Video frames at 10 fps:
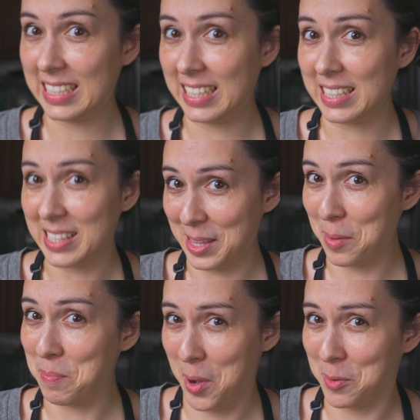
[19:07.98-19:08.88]
It's the
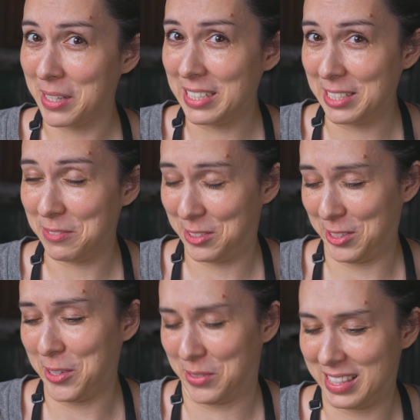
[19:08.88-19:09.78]
moment of
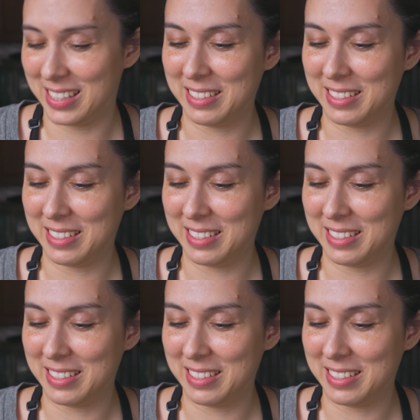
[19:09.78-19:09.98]
truth.